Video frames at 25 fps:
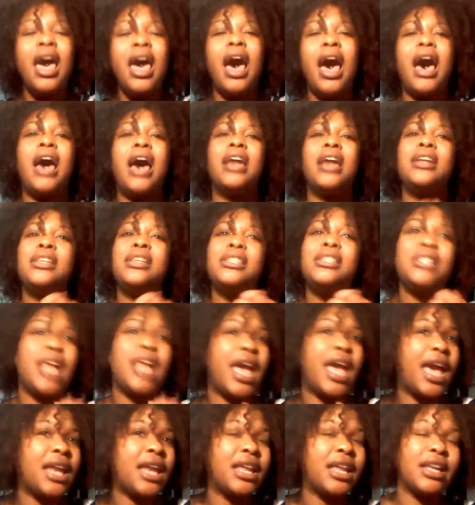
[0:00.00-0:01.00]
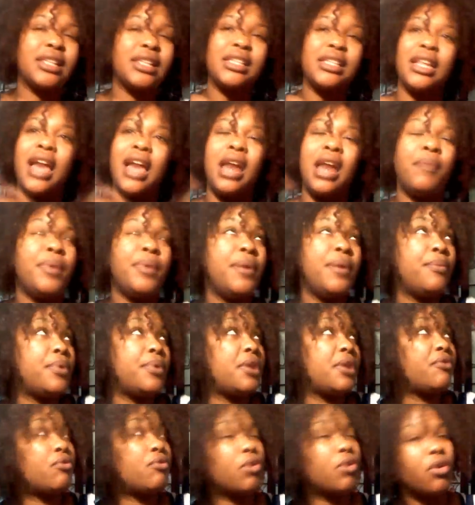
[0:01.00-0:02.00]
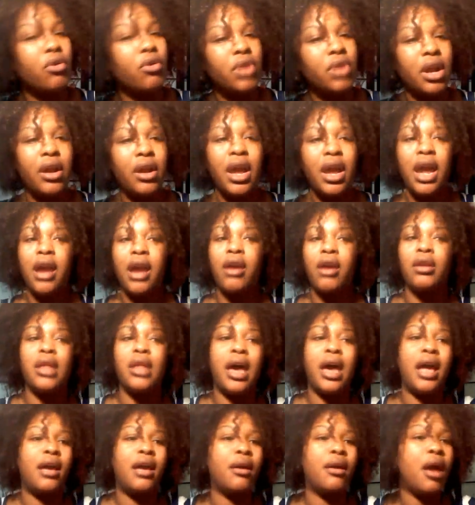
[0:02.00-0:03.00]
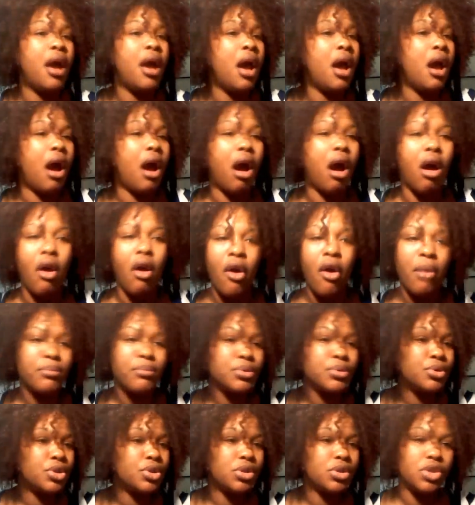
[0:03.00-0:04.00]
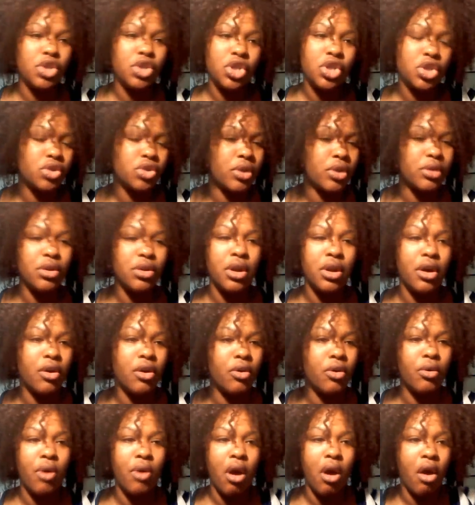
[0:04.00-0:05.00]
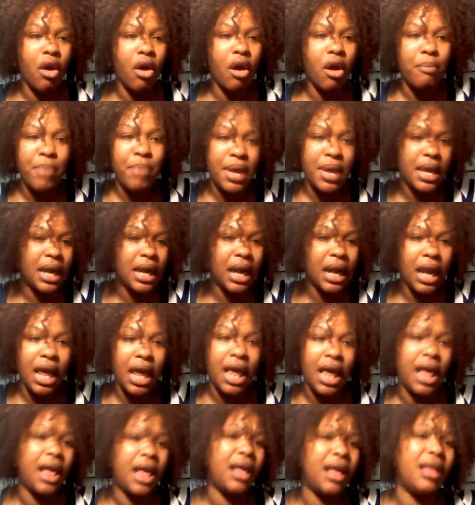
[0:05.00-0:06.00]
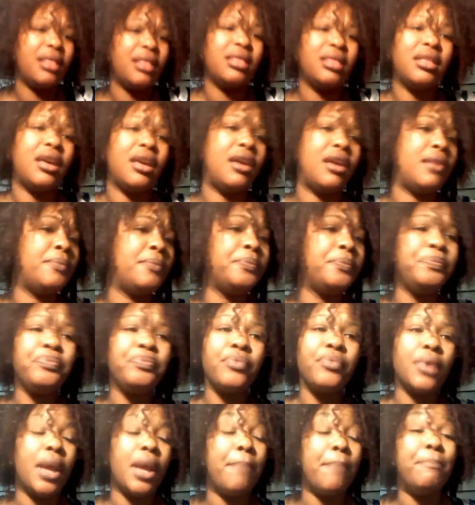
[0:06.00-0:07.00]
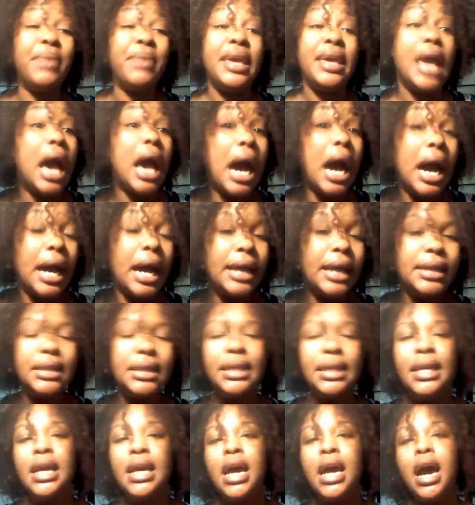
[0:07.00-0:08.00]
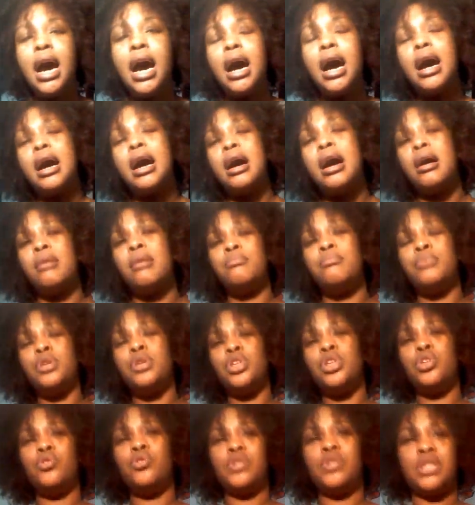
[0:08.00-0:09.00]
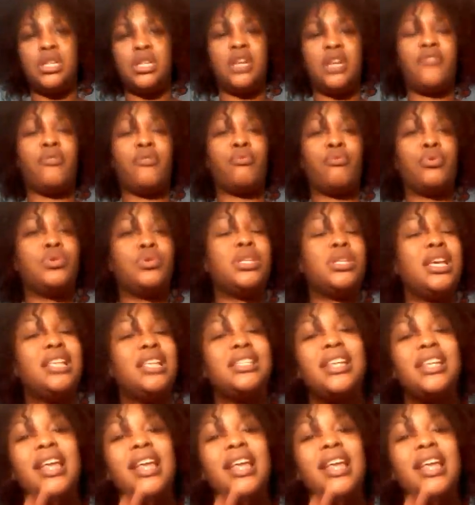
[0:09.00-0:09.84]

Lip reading: I understand that there's a lot of people that have grown their hair like armpit length and beyond, using different routines,